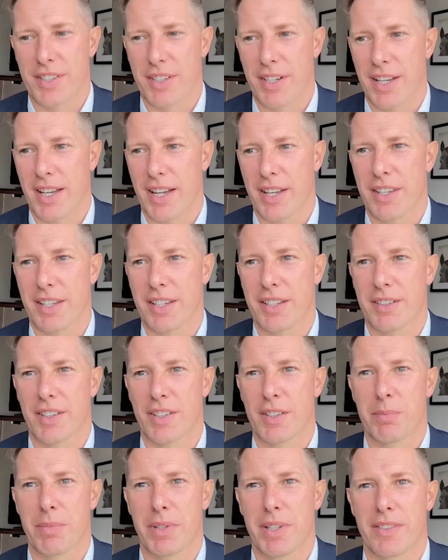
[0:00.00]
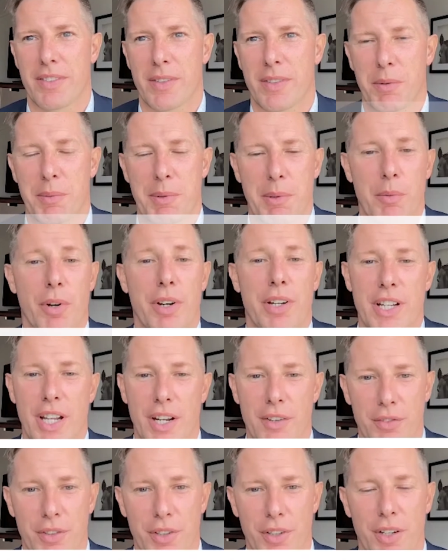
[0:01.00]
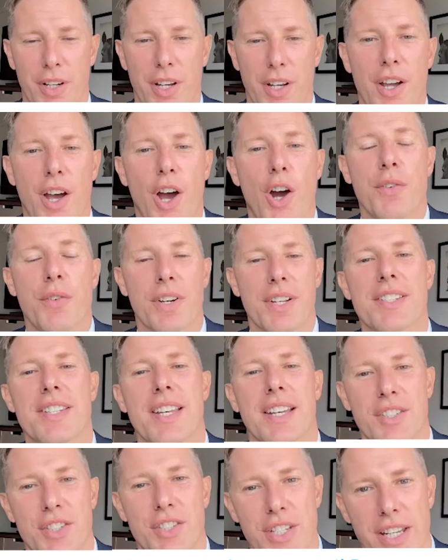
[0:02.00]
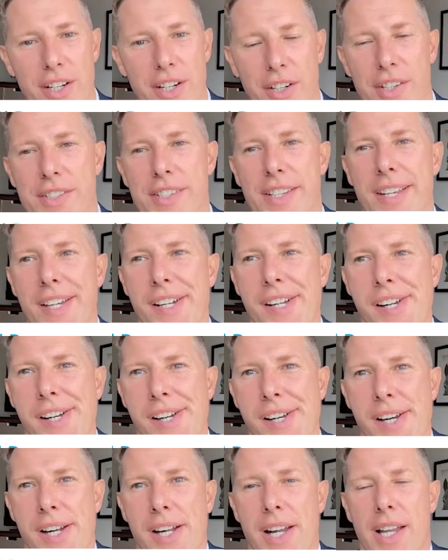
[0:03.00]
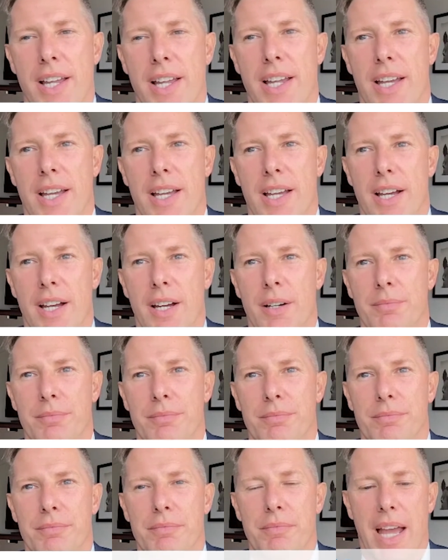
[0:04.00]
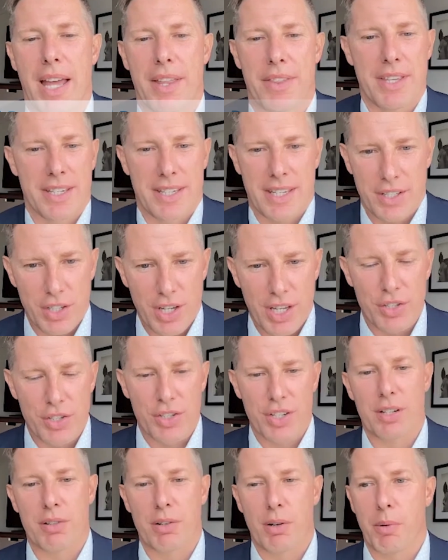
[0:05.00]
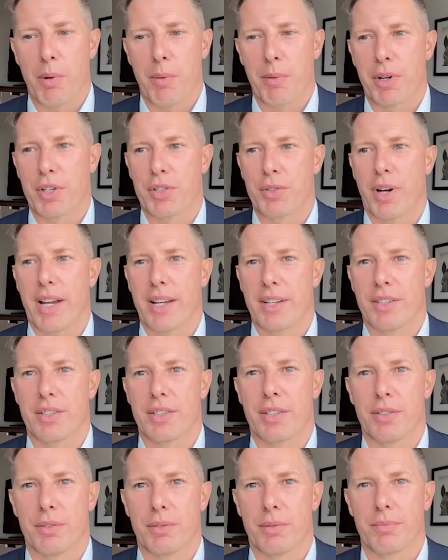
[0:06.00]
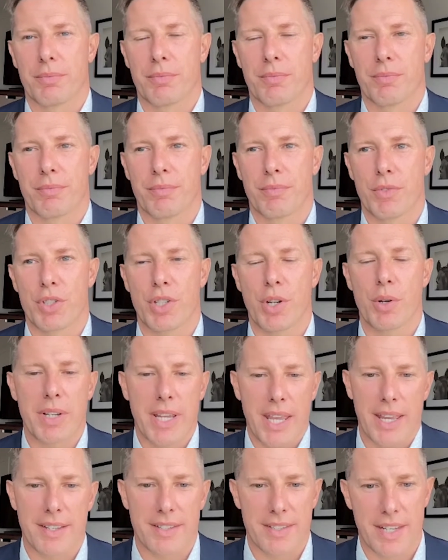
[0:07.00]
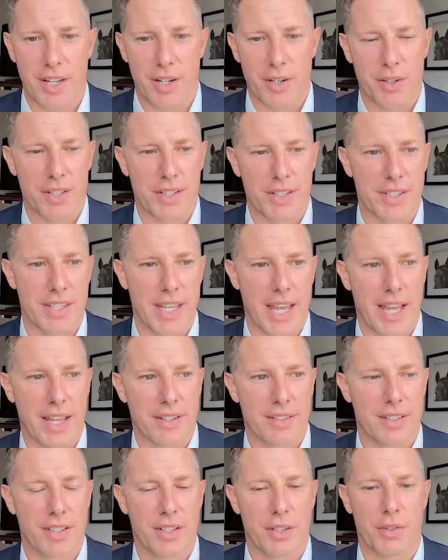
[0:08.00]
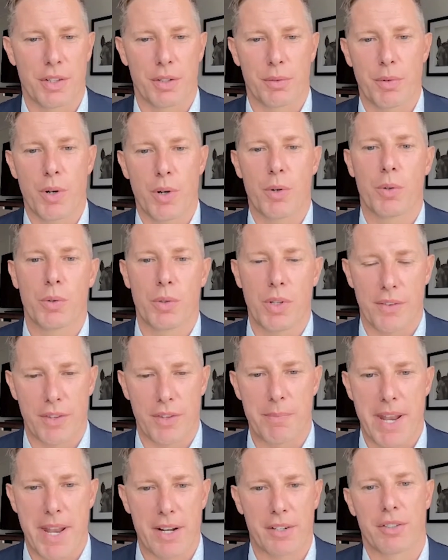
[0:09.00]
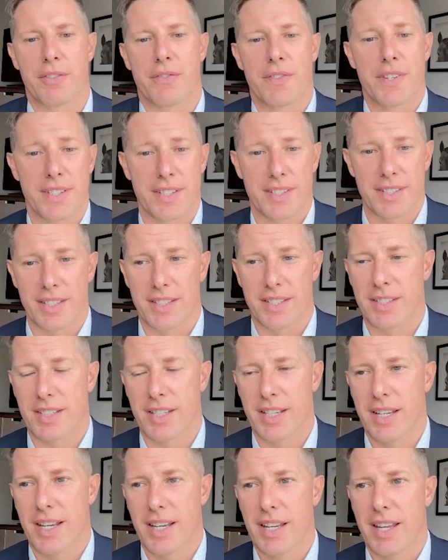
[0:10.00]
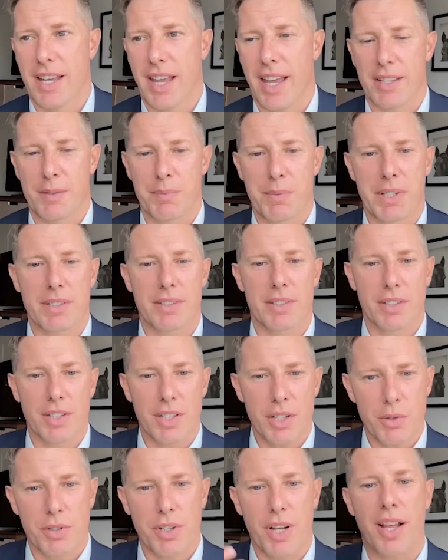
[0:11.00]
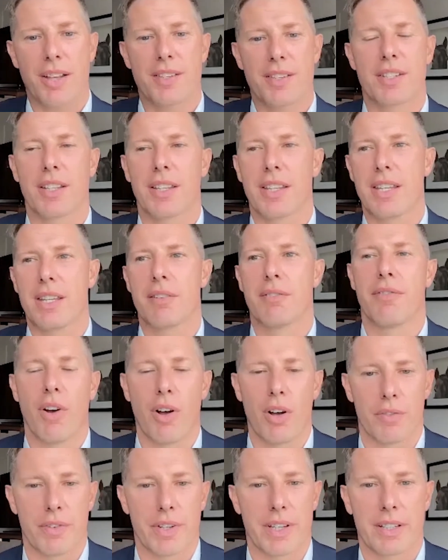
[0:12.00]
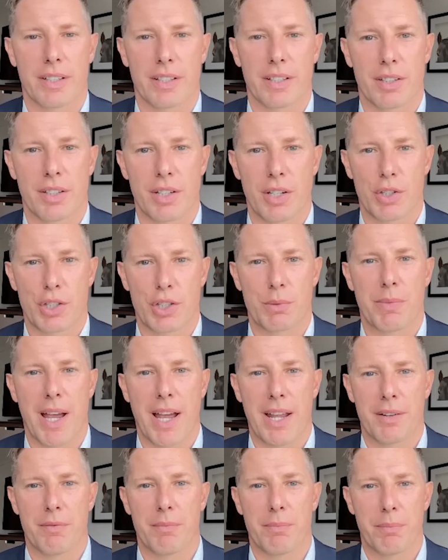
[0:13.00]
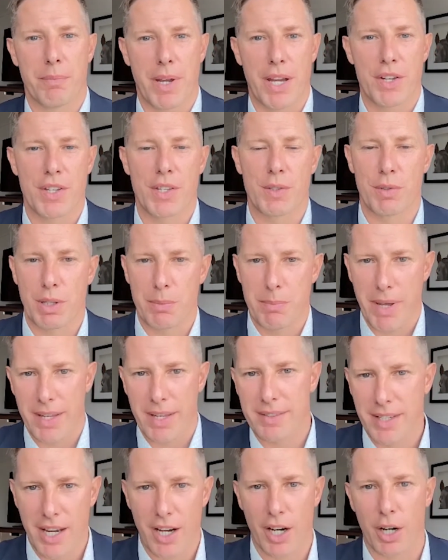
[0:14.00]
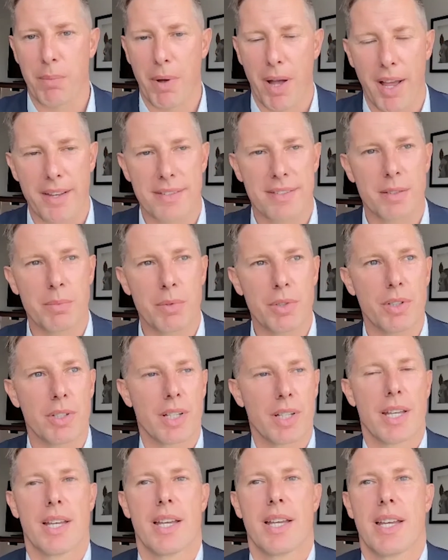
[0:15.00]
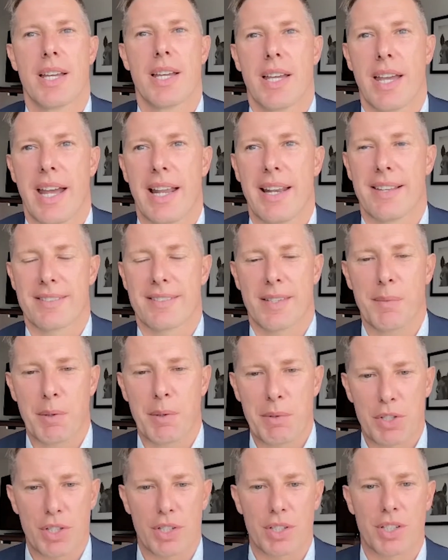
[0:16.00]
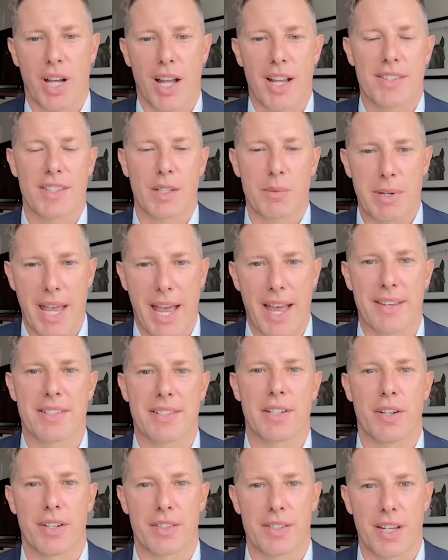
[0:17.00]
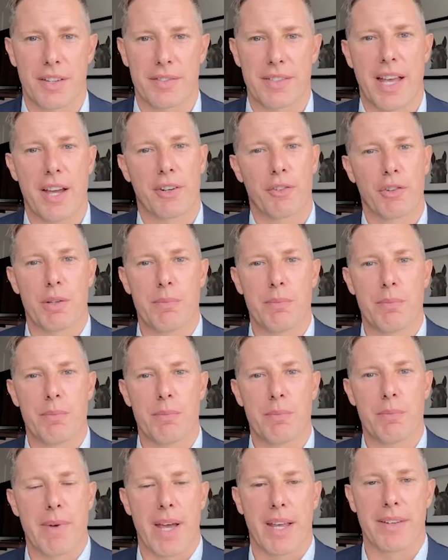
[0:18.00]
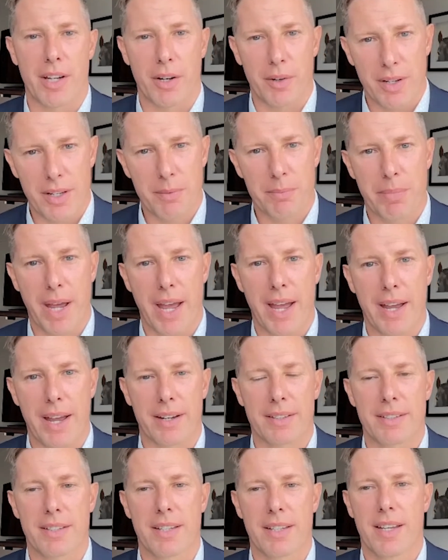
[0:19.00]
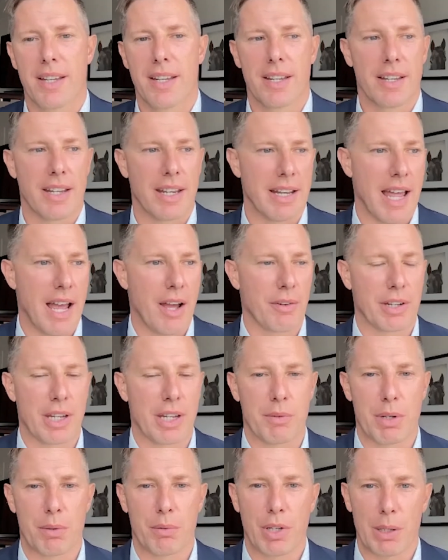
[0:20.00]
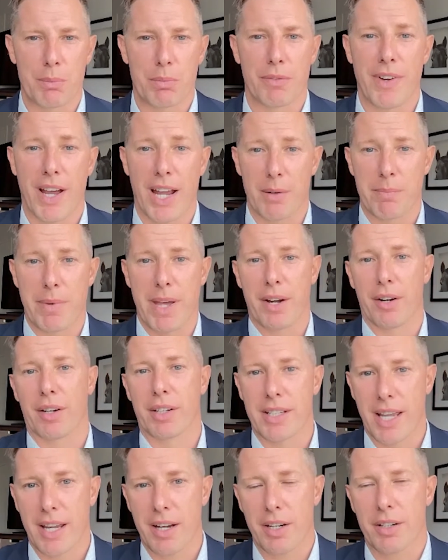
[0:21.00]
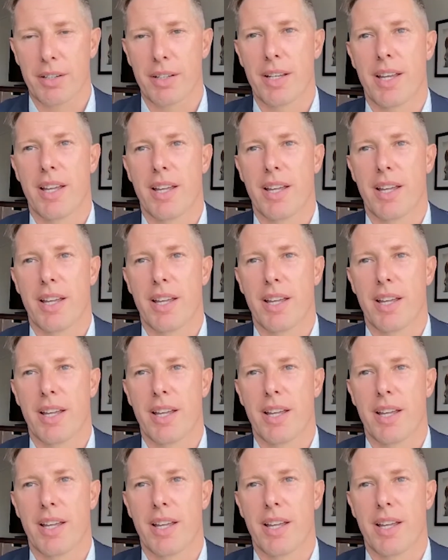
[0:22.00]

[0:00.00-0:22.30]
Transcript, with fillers: Uh, I think it's been something we've been working on for over six years. Um, I think in, in general, what we're trying to showcase here is that, you know, the role of the medical physicist has been, you know, constantly evolving, you know, to provide patients with the best care possible. And it's something we should constantly be asking ourselves, how can we maximize our impact and how can we really provide better care?